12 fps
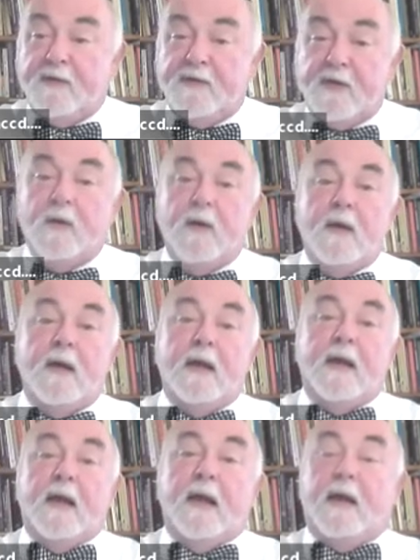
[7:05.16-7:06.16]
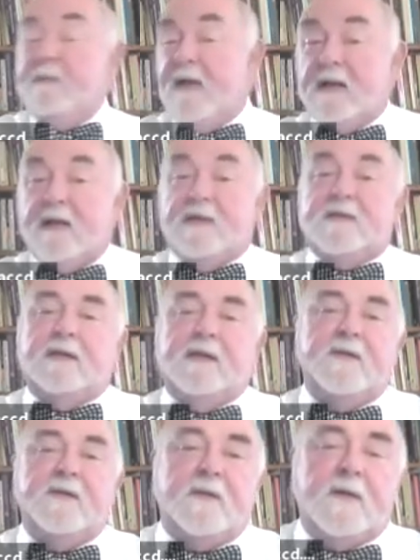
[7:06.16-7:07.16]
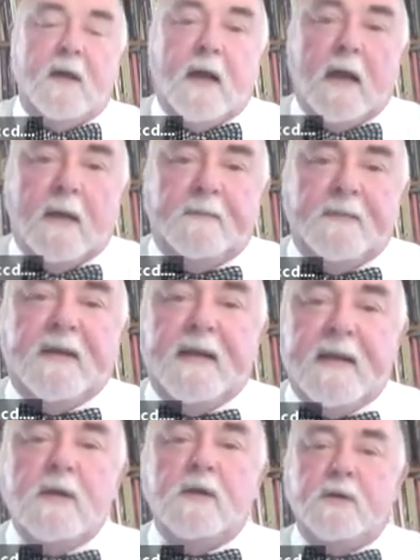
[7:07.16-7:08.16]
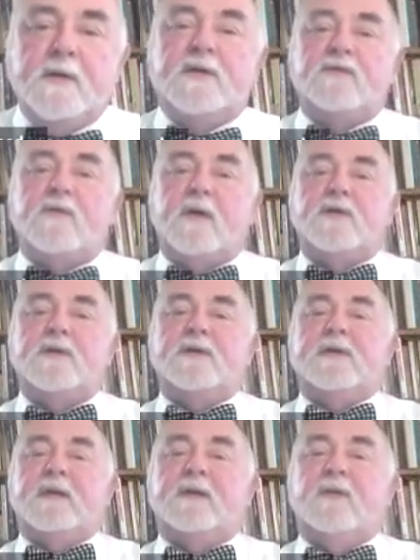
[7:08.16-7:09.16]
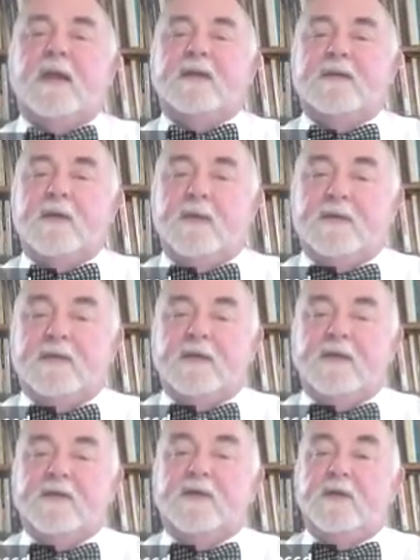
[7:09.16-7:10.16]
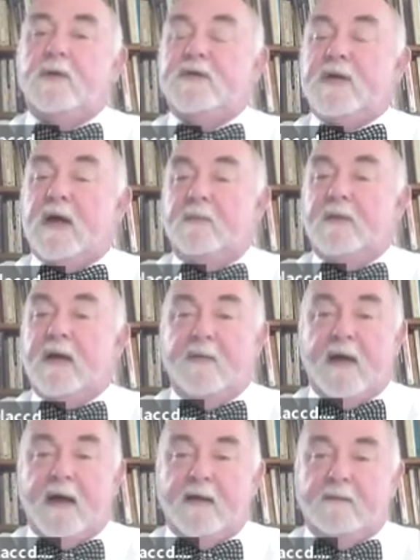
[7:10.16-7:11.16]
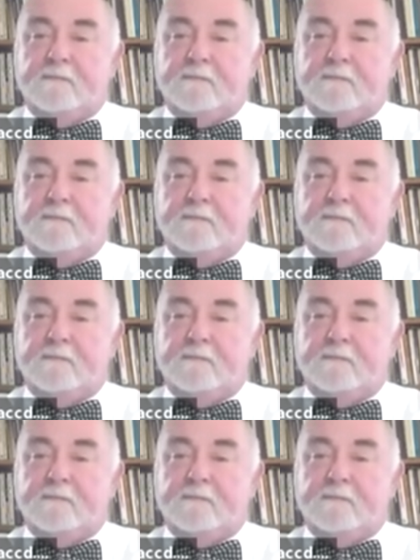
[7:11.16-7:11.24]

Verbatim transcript: So, in my class at least, um, getting a good structured set of class notes is your job, not mine.